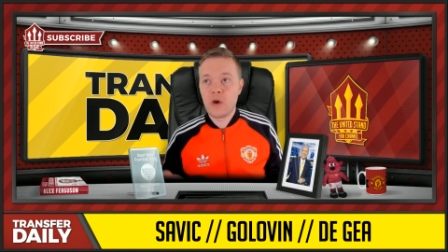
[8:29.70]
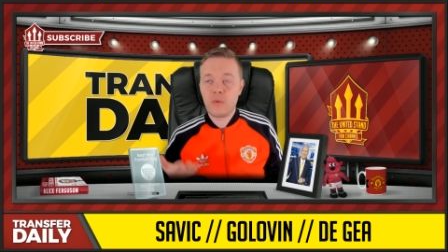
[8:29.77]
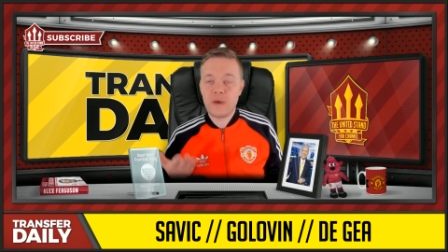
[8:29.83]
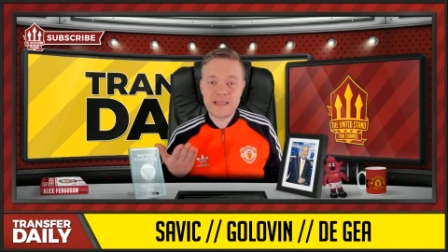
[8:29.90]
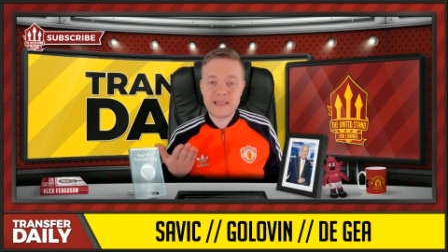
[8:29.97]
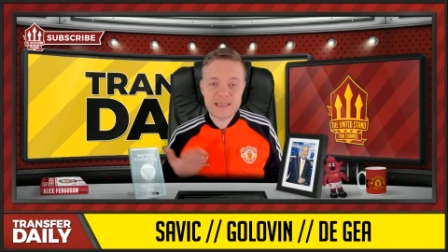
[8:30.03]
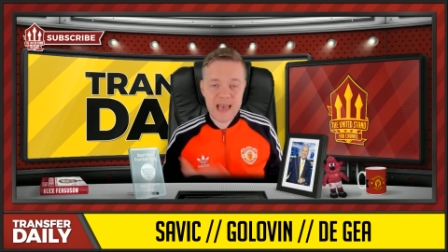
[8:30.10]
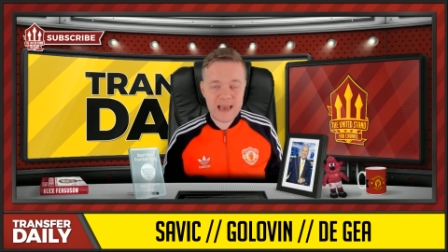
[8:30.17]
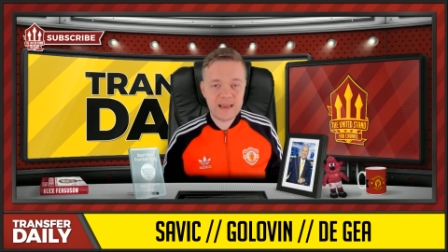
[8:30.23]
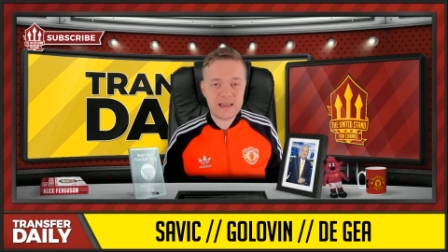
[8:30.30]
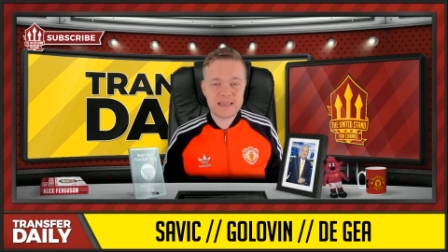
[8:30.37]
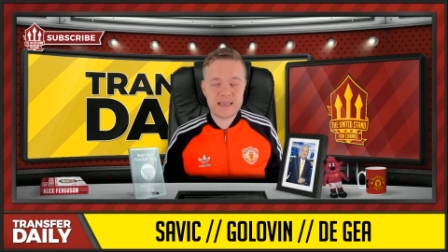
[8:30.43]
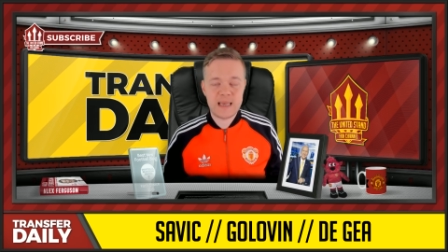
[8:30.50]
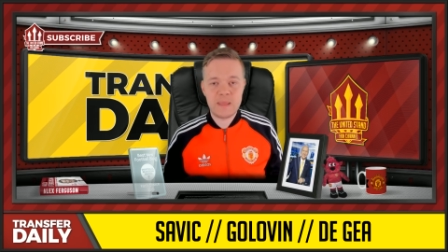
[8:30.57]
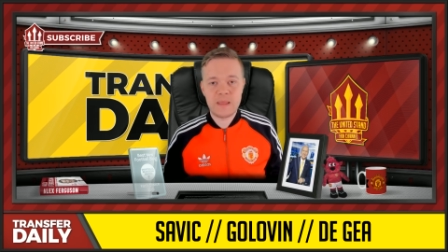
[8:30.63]
We
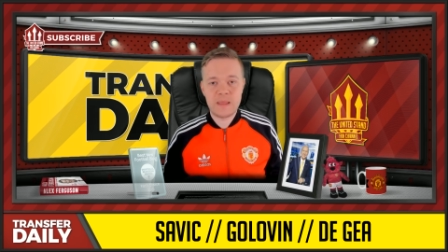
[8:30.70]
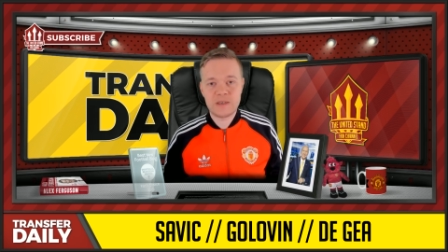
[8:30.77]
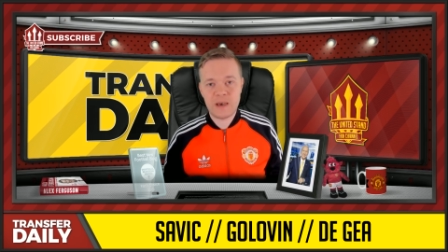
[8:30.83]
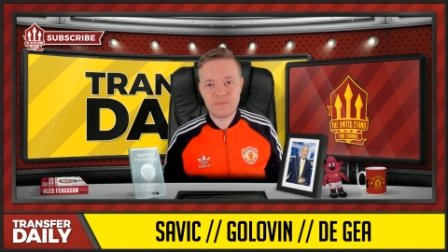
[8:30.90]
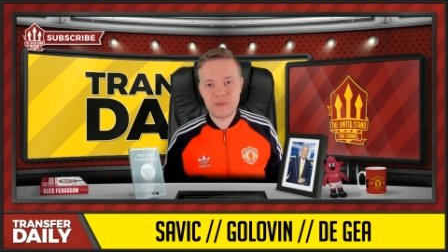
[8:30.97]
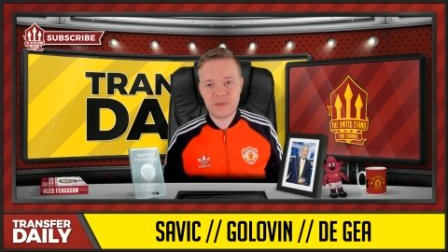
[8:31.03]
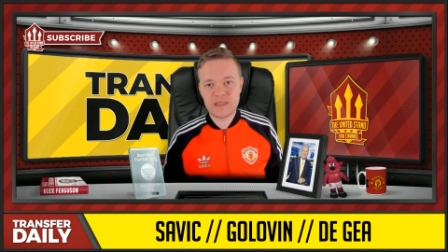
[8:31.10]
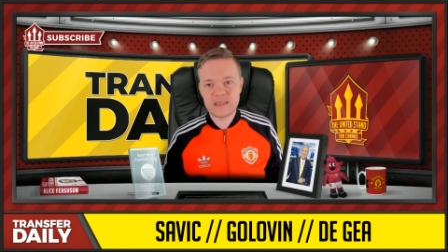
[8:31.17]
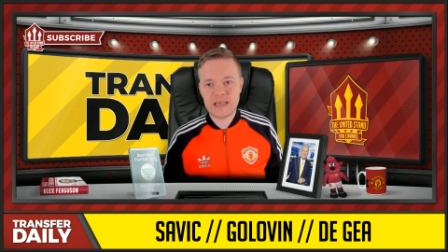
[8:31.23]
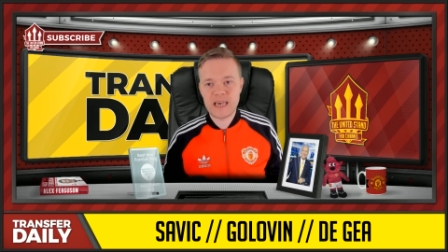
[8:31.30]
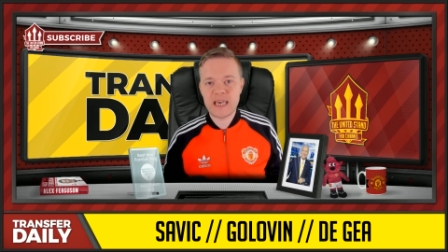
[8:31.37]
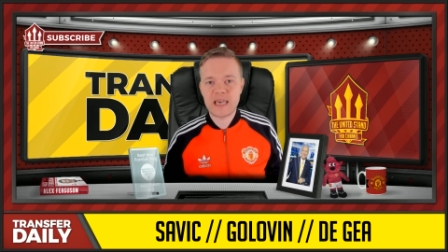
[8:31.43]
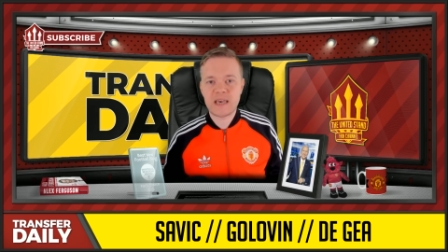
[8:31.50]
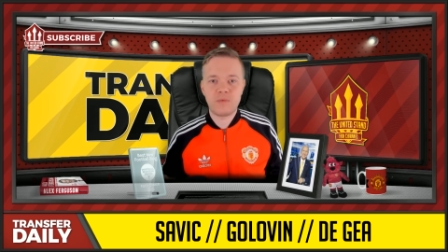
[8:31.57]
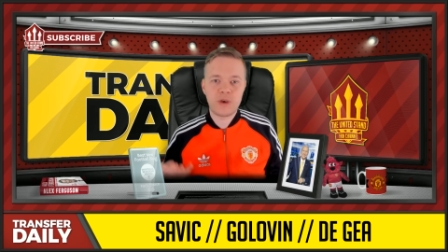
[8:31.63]
tanked in the Champions League.